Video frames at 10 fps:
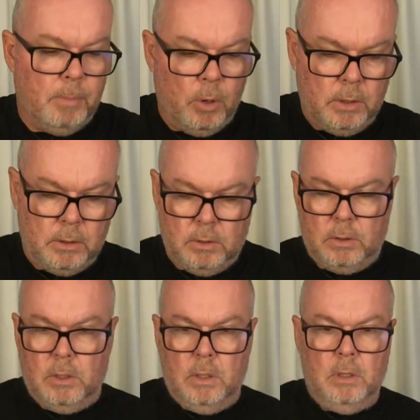
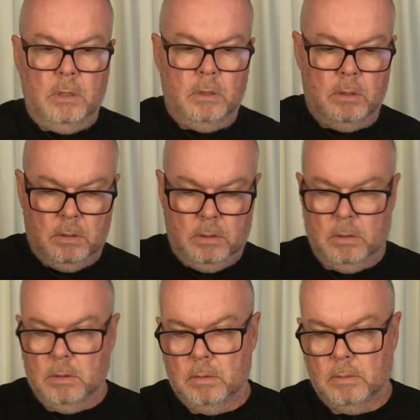pockets,
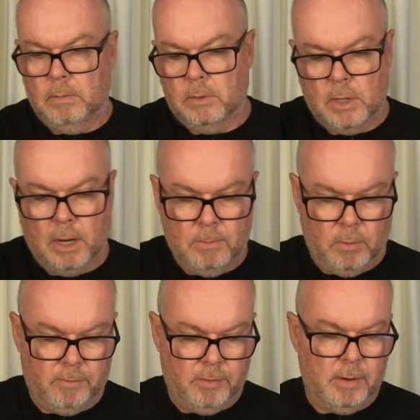same
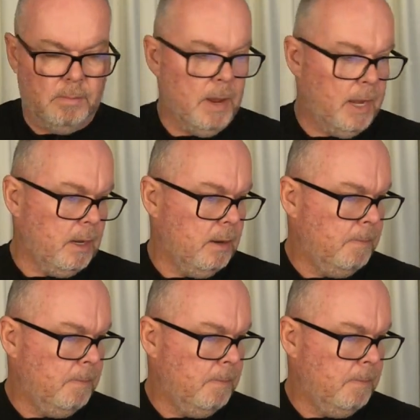on front and back,